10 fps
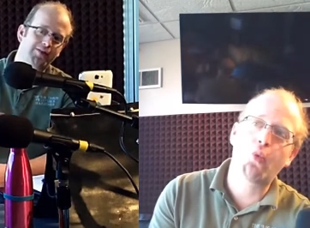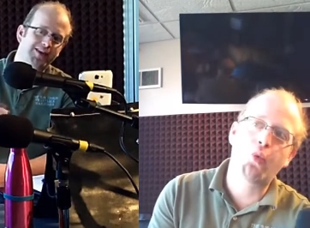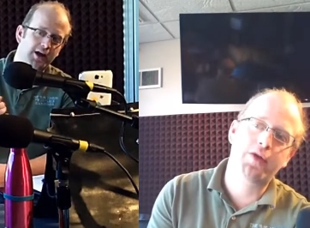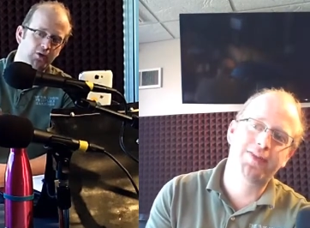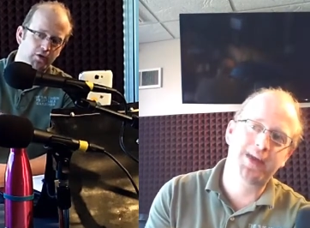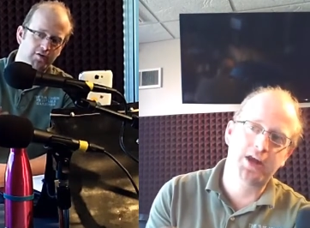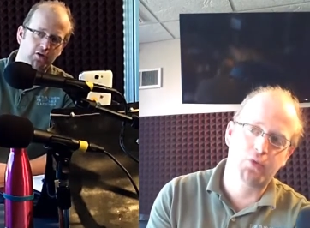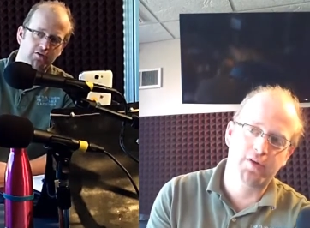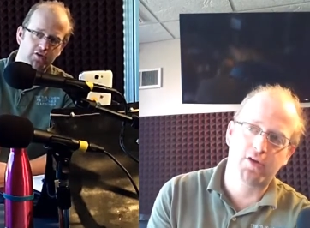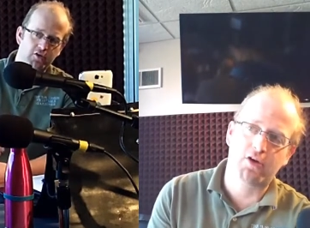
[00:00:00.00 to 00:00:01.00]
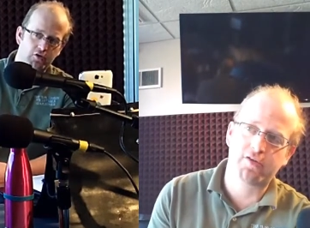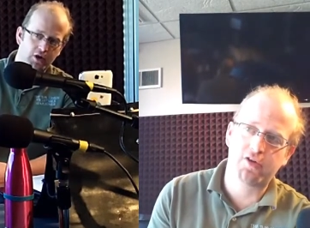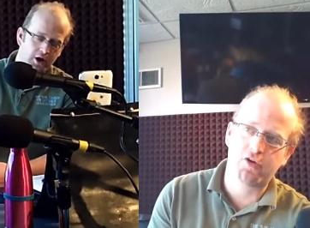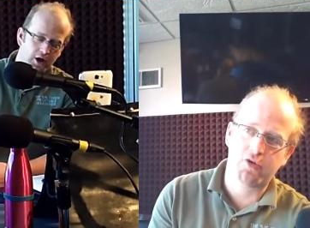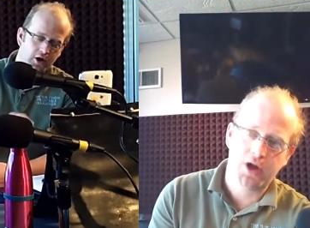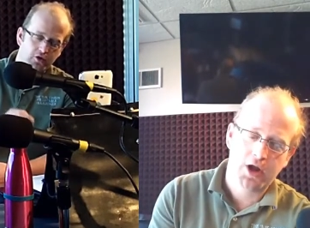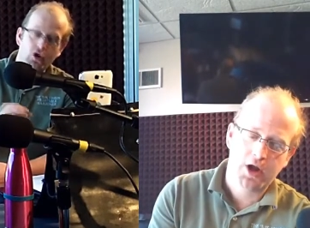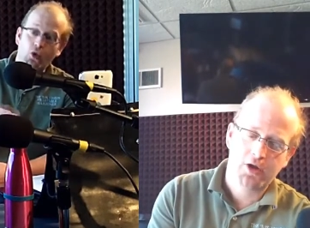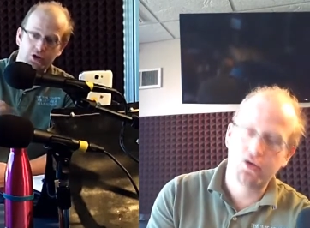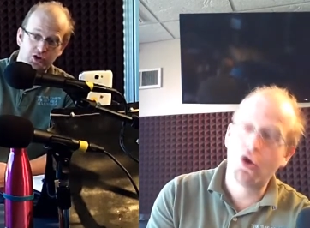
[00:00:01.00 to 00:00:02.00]
Speaker 1: what the end result. So you
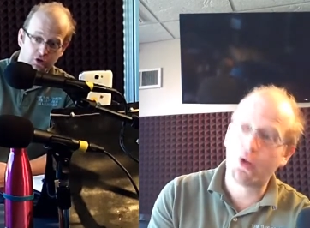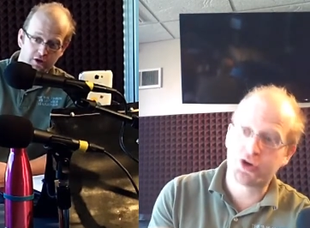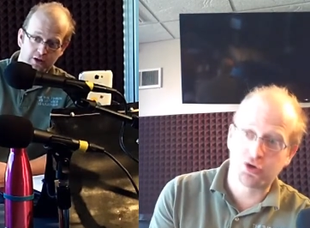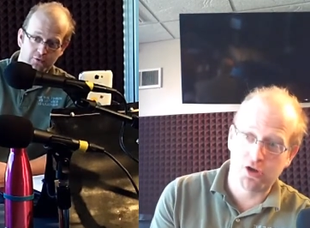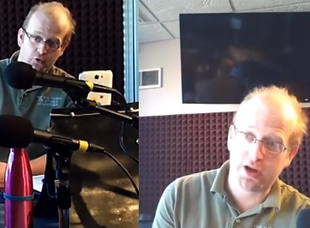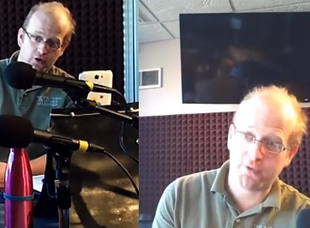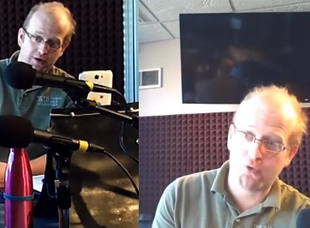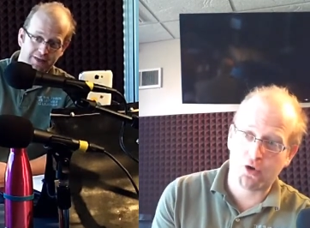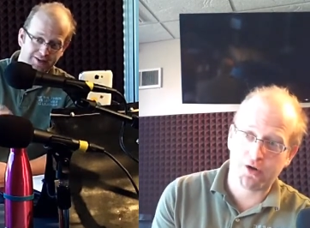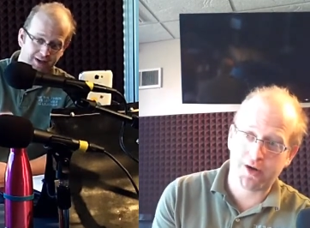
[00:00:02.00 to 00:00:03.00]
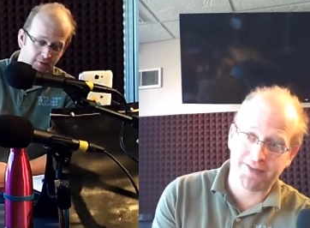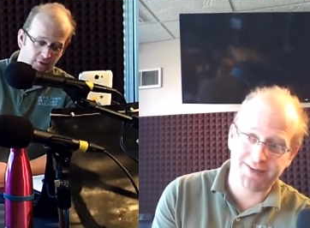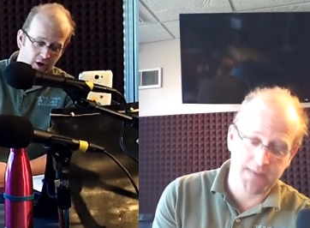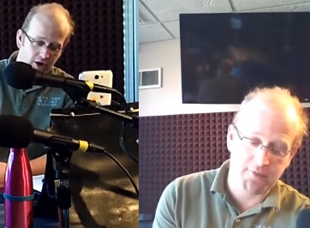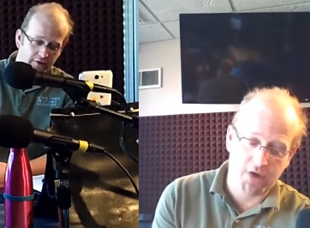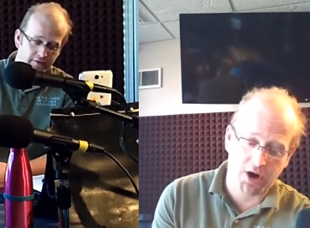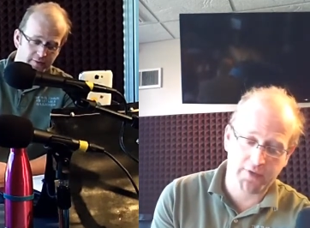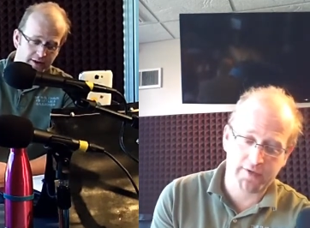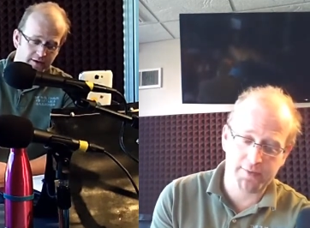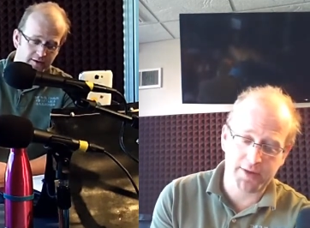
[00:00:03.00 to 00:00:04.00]
know what you're looking for at the time of
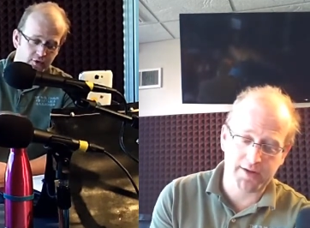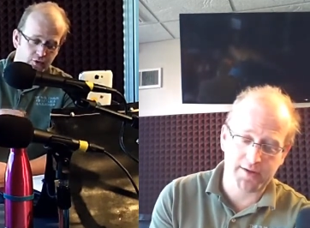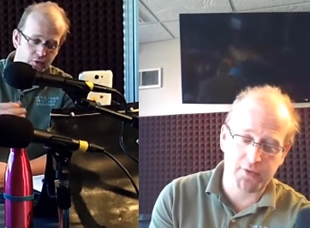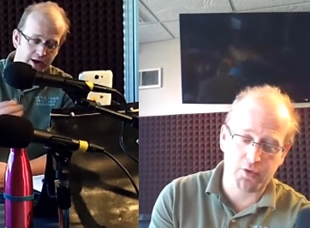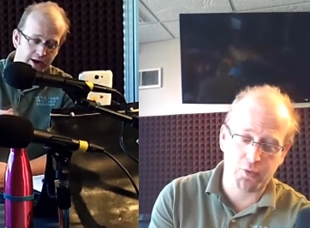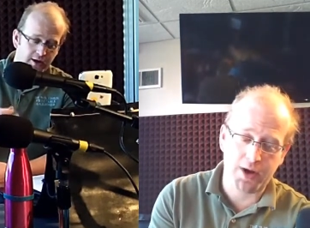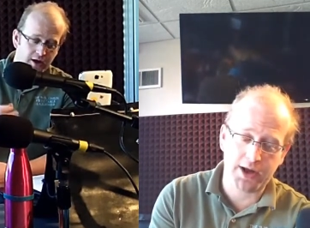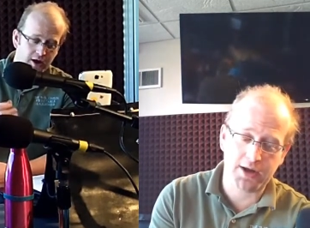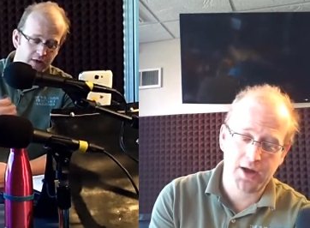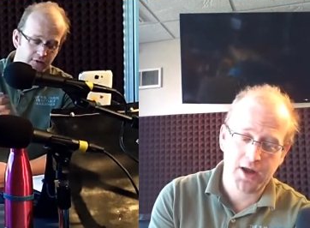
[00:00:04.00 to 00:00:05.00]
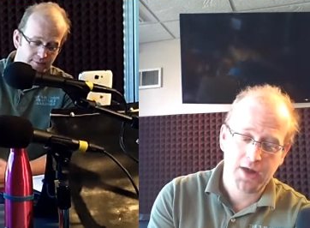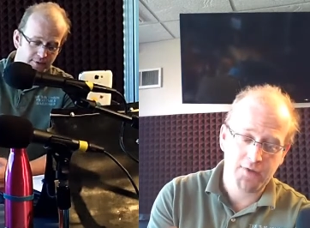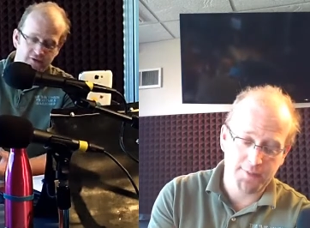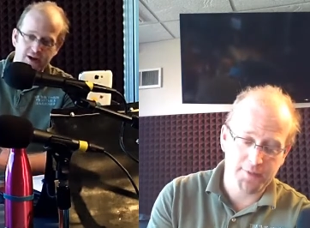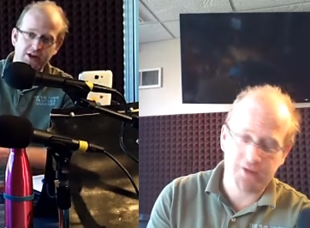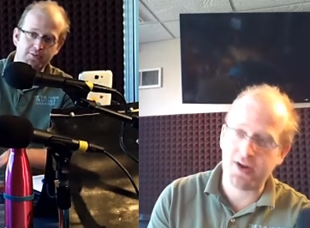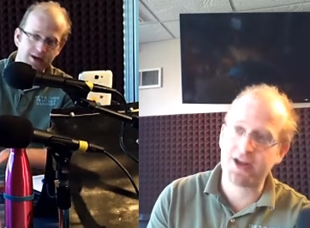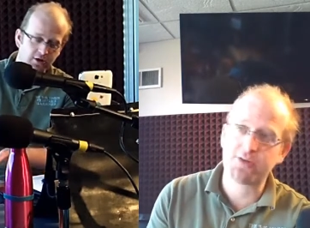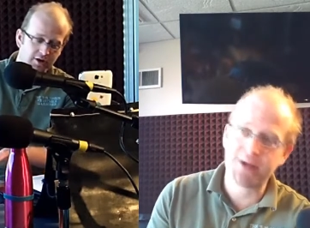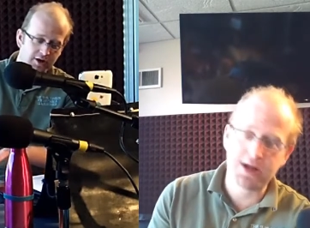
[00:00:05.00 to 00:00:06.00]
harvest. Because if you're waiting, if you, if
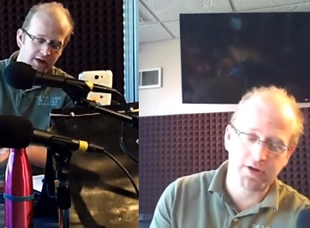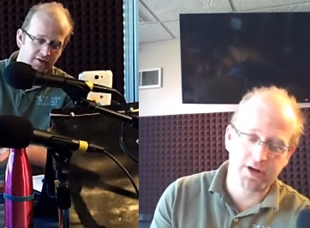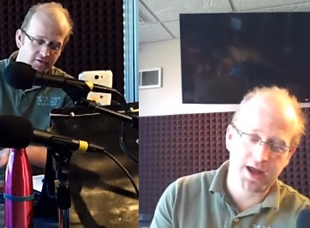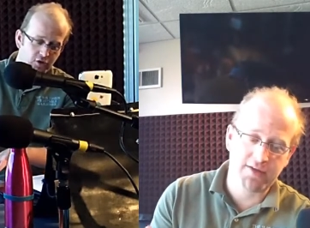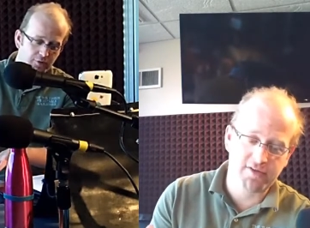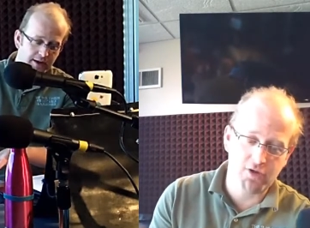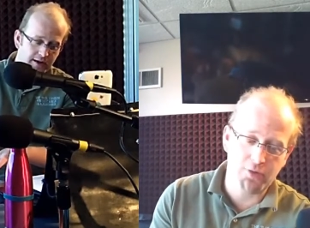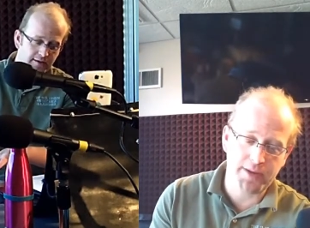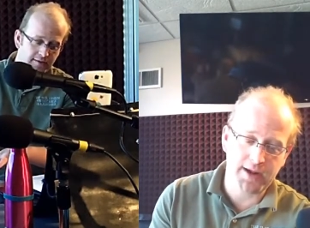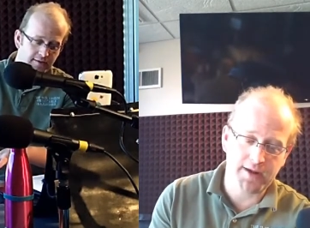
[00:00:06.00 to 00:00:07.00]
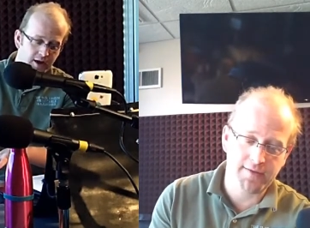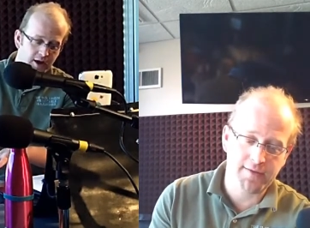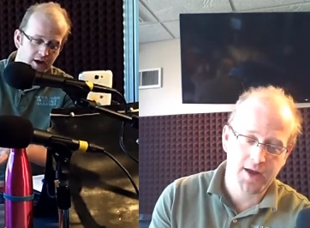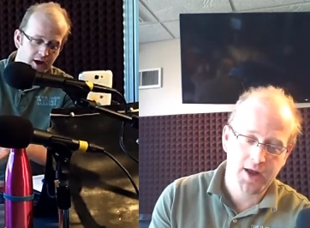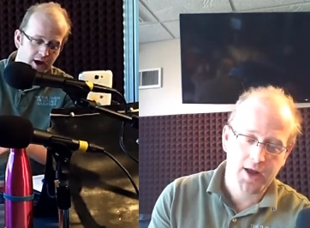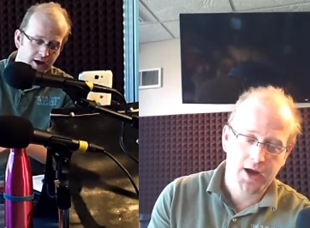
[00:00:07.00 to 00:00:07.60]
you intermingle it and you have snow peas.